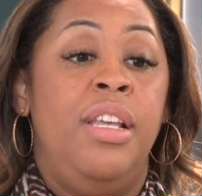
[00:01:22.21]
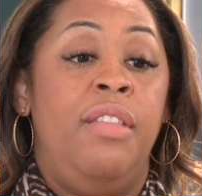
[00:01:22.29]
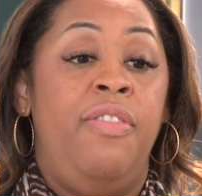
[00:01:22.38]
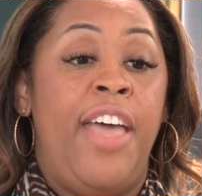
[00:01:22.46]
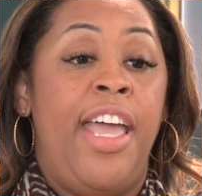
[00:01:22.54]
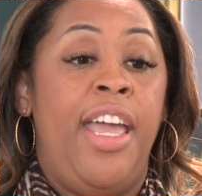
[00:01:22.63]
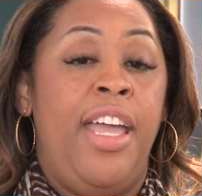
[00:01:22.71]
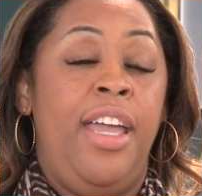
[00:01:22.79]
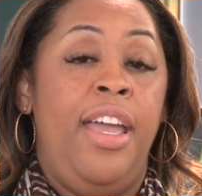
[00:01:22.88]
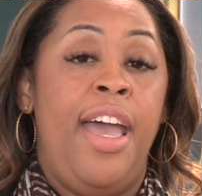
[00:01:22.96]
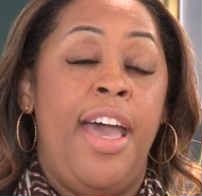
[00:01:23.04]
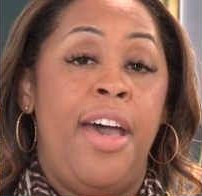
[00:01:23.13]

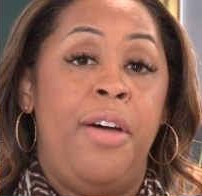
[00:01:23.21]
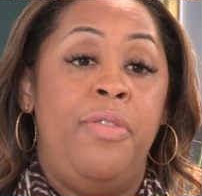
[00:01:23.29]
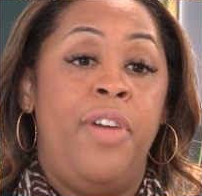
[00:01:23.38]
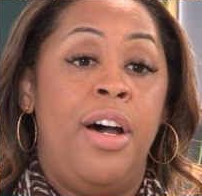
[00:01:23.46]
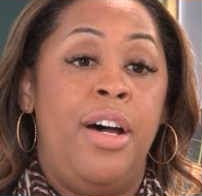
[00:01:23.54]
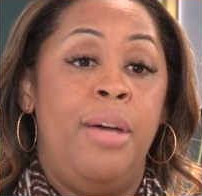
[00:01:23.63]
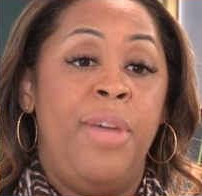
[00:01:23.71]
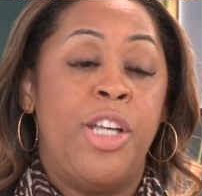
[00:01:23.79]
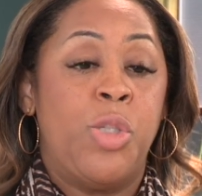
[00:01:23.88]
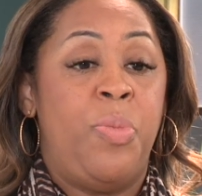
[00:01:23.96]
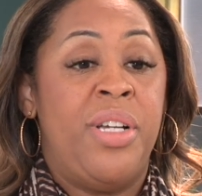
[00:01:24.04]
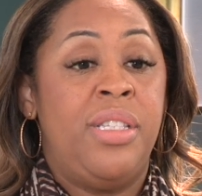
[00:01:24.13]
They have um,
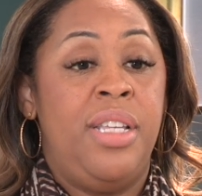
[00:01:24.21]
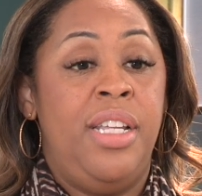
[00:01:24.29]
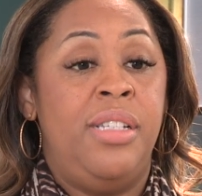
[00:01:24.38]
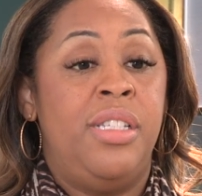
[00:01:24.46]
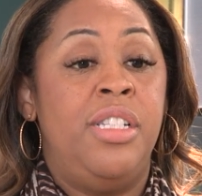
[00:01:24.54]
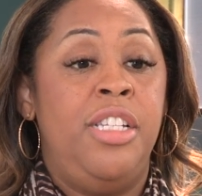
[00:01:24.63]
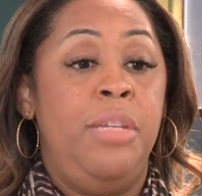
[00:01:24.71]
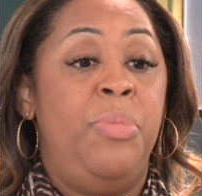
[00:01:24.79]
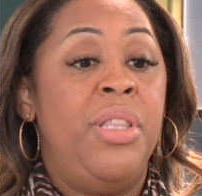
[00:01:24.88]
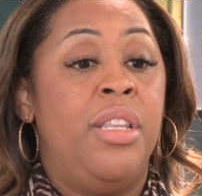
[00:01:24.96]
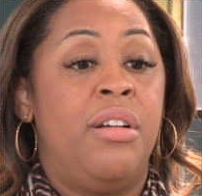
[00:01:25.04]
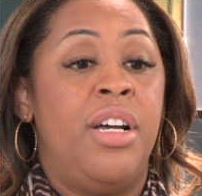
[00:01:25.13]
expressed that it's
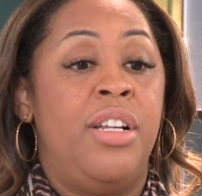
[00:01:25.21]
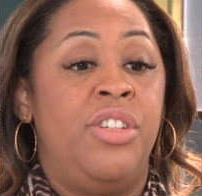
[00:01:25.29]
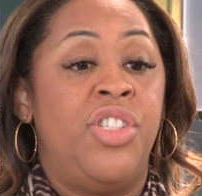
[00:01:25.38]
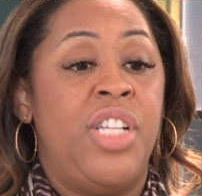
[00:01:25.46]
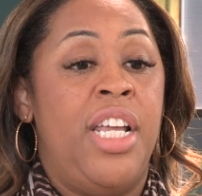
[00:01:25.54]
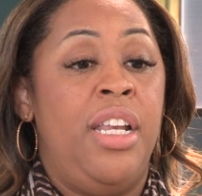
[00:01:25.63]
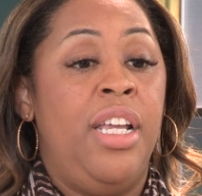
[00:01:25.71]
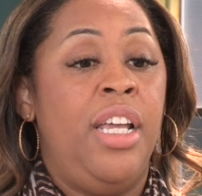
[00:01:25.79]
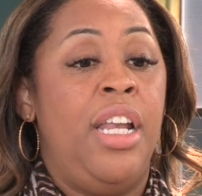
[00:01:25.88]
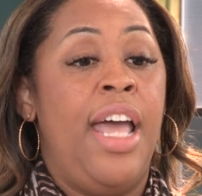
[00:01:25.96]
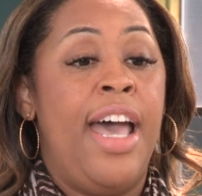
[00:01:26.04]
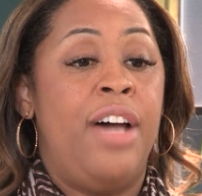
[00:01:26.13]
deepened their understanding
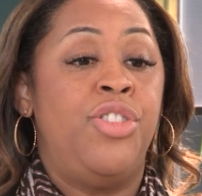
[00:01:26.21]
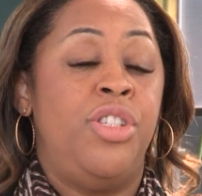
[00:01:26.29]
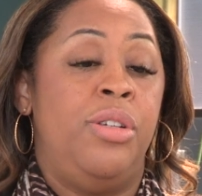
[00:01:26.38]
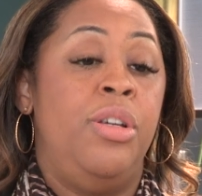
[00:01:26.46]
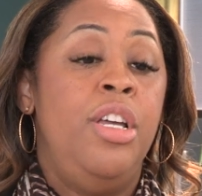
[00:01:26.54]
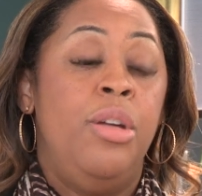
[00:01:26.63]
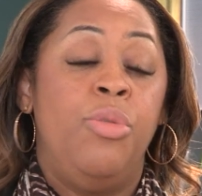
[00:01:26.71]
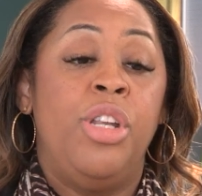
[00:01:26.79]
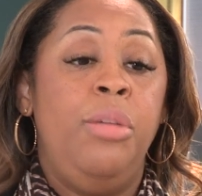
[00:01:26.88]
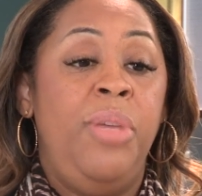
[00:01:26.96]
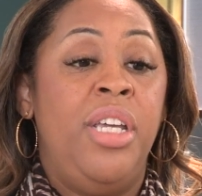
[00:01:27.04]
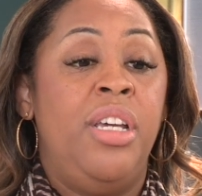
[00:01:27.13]
and how to
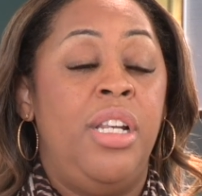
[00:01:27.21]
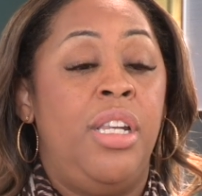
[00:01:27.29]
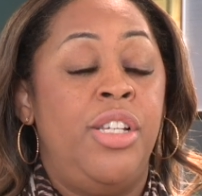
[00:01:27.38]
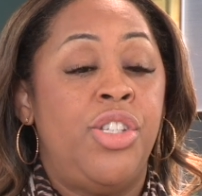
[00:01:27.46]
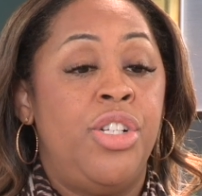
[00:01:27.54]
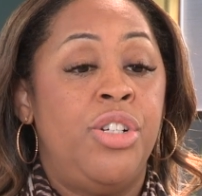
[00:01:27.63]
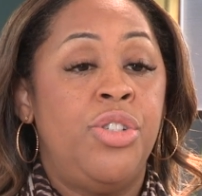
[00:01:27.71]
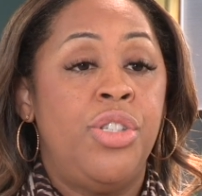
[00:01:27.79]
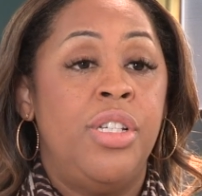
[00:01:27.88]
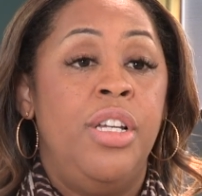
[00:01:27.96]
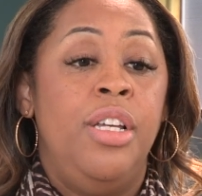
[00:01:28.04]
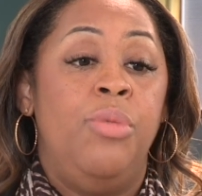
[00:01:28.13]
really be good listeners
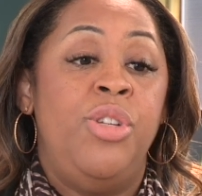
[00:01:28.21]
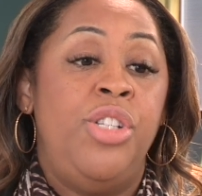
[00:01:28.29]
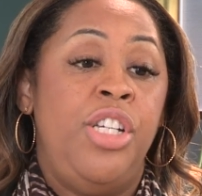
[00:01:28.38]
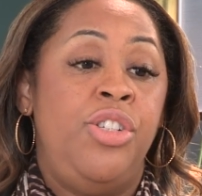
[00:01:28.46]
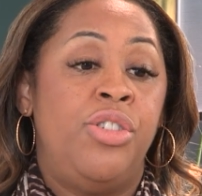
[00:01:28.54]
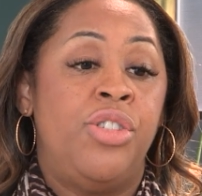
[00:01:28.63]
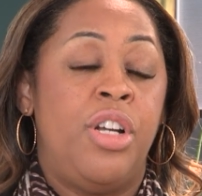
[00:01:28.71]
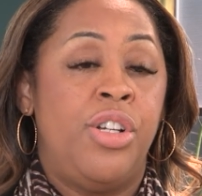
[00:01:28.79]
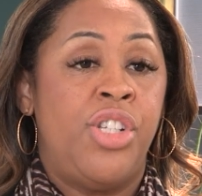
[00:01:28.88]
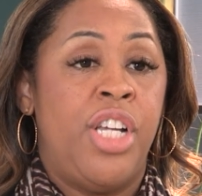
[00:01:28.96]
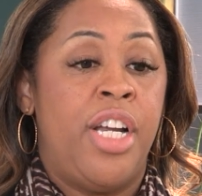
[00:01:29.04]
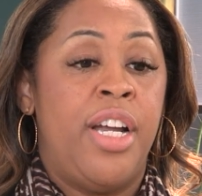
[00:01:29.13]
when teachers are
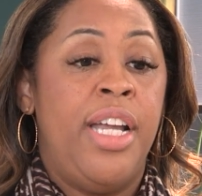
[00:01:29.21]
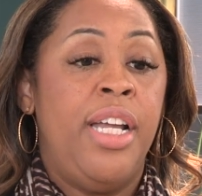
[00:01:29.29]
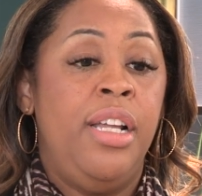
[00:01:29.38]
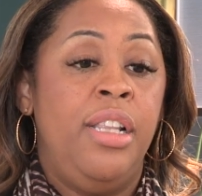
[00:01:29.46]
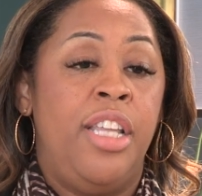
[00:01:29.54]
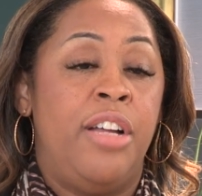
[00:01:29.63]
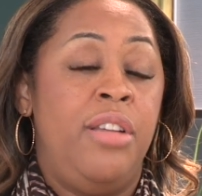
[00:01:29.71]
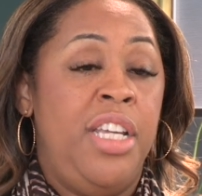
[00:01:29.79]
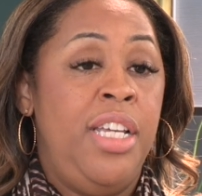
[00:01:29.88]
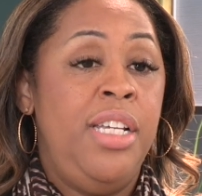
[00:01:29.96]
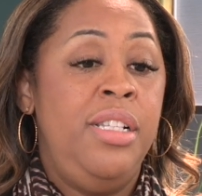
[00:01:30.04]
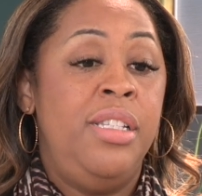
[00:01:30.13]
sharing their
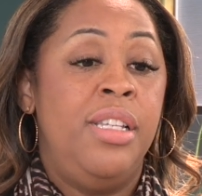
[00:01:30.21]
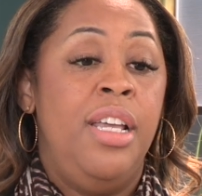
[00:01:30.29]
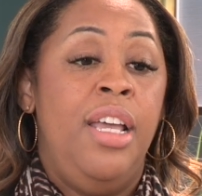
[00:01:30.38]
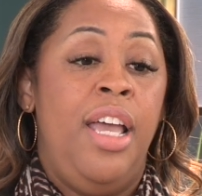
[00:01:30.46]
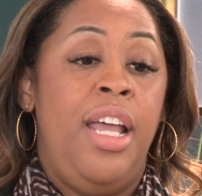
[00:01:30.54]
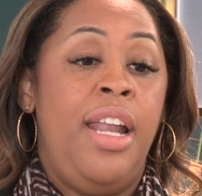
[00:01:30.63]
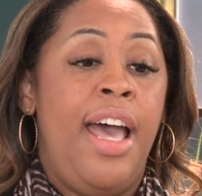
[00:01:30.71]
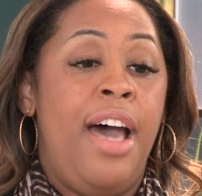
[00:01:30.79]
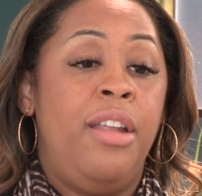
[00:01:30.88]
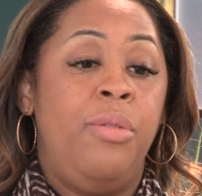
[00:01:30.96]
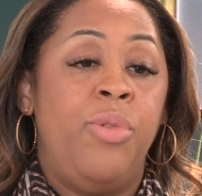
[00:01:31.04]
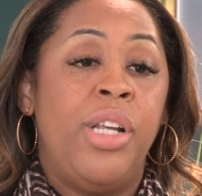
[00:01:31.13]
needs and
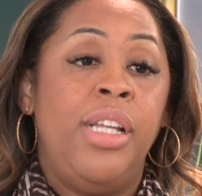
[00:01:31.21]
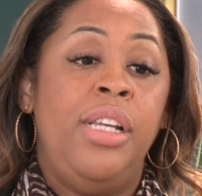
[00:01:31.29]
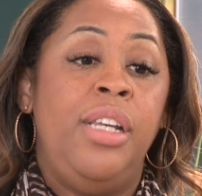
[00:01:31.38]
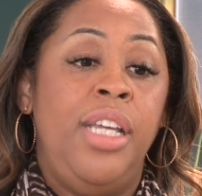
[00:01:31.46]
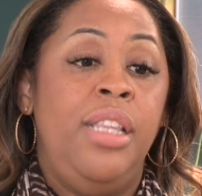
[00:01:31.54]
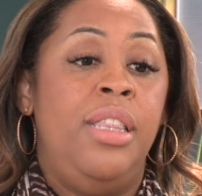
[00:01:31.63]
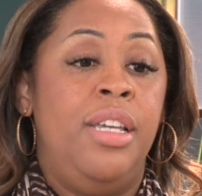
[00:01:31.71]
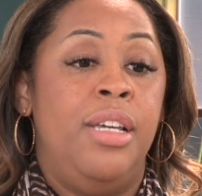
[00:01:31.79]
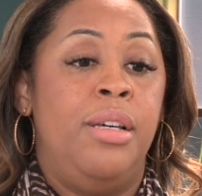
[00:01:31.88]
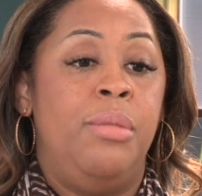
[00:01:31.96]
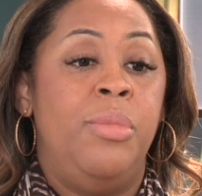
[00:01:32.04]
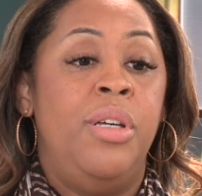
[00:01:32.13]
how to really lead
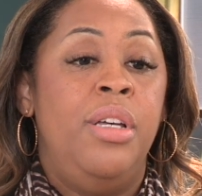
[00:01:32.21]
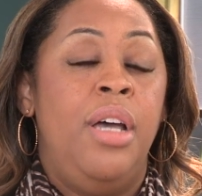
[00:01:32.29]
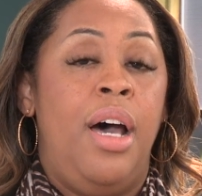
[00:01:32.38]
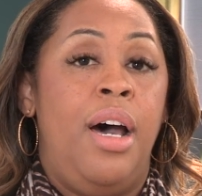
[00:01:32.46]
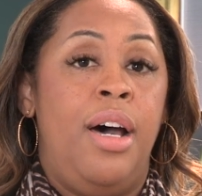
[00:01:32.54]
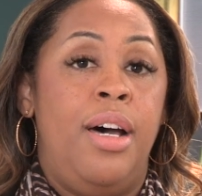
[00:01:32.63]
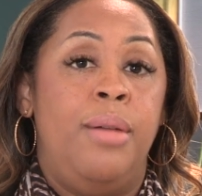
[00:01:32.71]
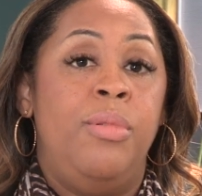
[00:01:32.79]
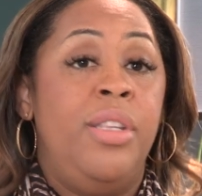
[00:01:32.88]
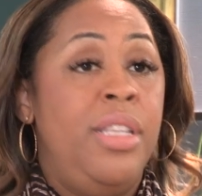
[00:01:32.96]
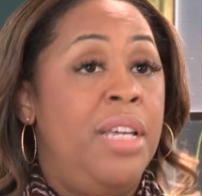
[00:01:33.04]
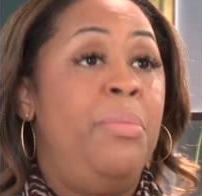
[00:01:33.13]
them,
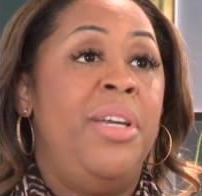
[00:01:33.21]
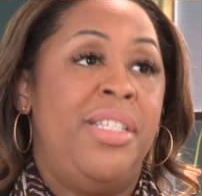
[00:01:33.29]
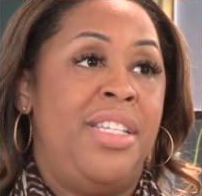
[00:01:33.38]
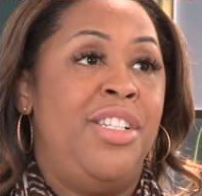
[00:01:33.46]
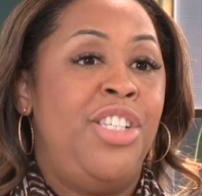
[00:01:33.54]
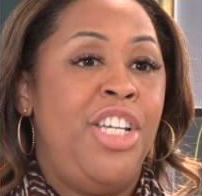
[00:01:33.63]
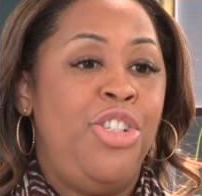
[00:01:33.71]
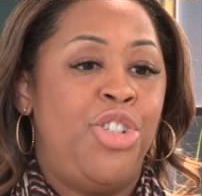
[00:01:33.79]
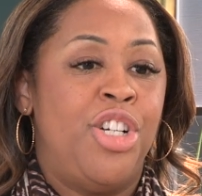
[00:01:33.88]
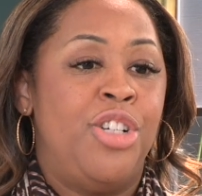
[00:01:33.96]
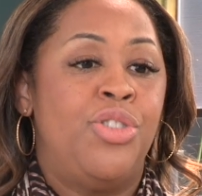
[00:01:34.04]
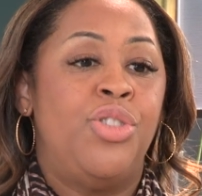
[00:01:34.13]
um, them as in
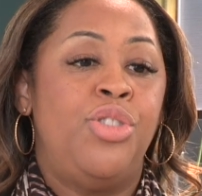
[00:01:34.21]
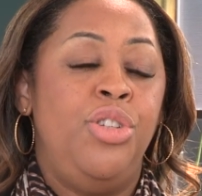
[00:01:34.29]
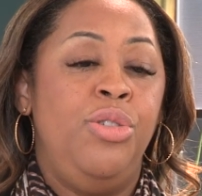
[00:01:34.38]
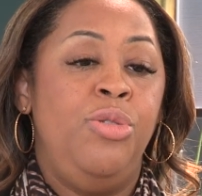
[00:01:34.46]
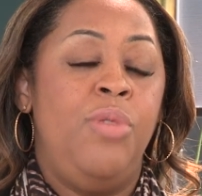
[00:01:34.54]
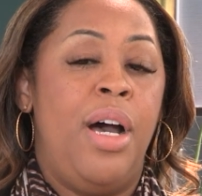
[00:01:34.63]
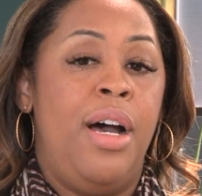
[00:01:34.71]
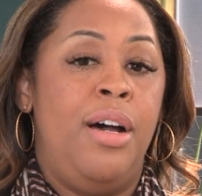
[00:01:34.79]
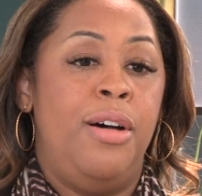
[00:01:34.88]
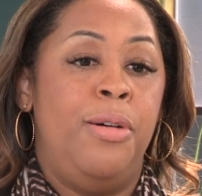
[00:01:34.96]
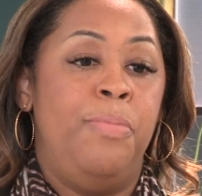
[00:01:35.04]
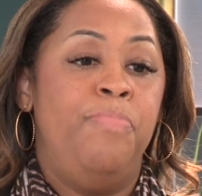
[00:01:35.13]
teachers, to
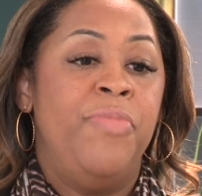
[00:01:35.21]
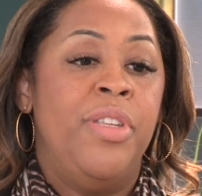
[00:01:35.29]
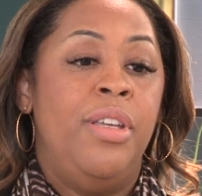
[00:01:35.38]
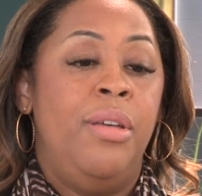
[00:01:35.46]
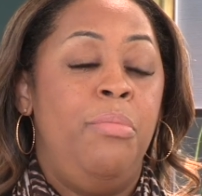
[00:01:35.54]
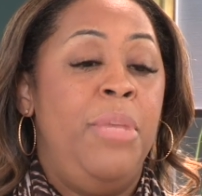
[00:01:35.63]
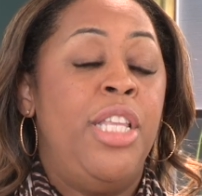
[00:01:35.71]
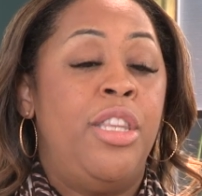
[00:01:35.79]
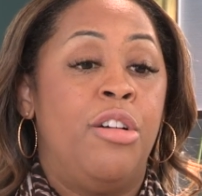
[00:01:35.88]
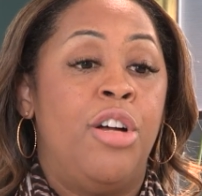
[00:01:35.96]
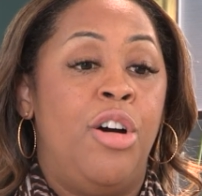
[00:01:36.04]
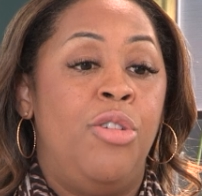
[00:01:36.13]
um, meet
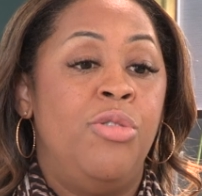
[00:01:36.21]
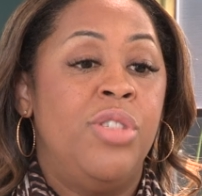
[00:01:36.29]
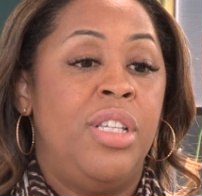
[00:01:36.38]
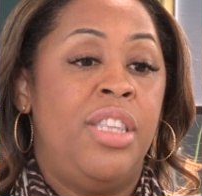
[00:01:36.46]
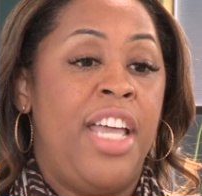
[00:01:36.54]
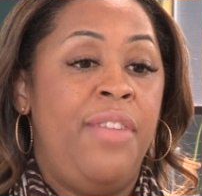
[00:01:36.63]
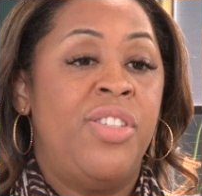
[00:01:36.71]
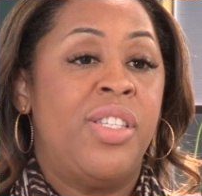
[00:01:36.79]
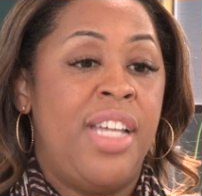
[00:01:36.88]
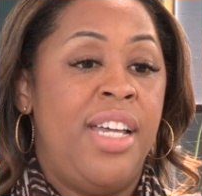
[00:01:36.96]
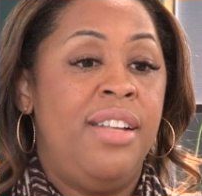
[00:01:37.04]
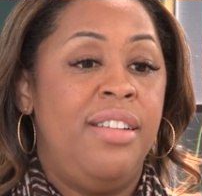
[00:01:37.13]
their goals that they've
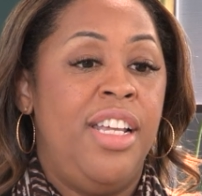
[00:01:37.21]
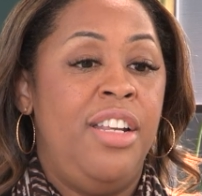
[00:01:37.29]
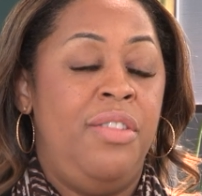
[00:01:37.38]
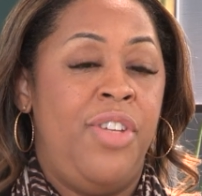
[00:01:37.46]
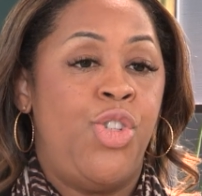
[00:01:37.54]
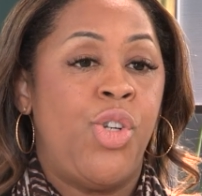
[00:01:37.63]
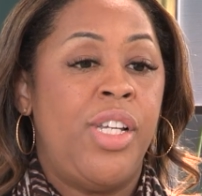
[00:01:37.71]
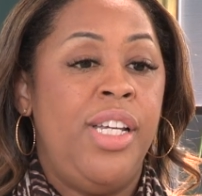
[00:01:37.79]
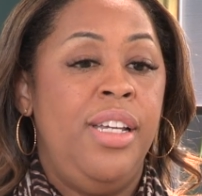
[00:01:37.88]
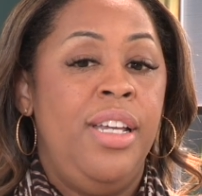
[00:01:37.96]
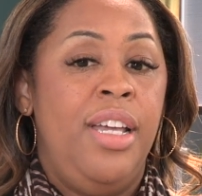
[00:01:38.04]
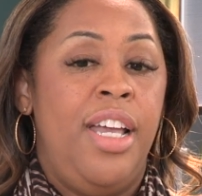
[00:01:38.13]
set individually.